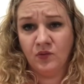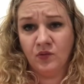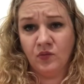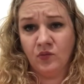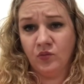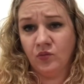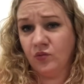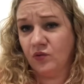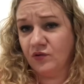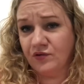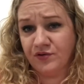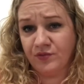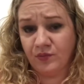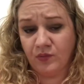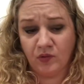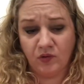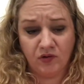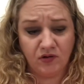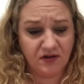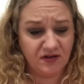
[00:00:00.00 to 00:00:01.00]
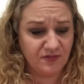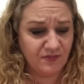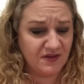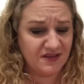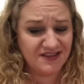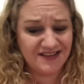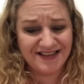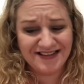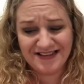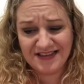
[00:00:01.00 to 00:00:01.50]
what's what, because my
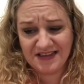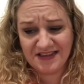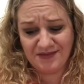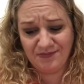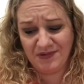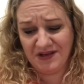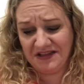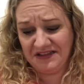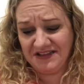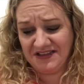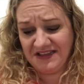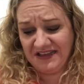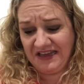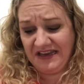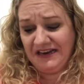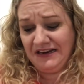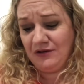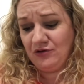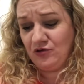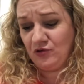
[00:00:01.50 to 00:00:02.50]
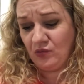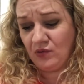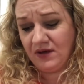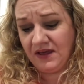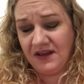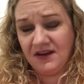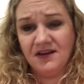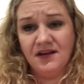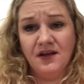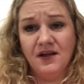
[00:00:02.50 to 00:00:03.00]
sense of smell is kind of
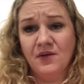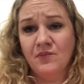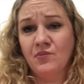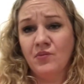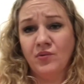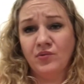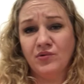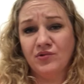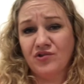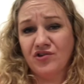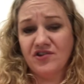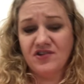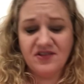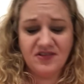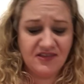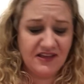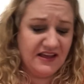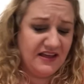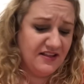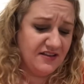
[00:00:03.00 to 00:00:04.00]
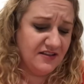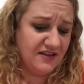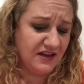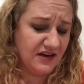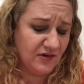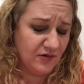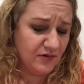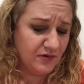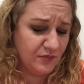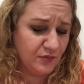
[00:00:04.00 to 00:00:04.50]
shocking. But we'll just see, you
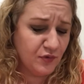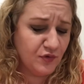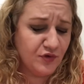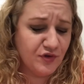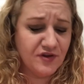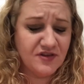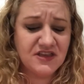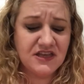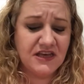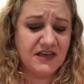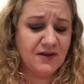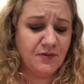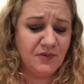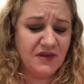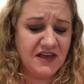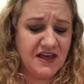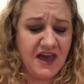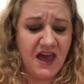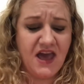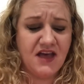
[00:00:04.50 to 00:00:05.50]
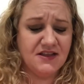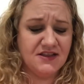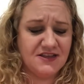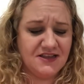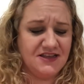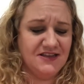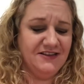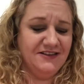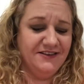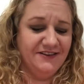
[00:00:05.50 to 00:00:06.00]
know, we'll just take a wee guess.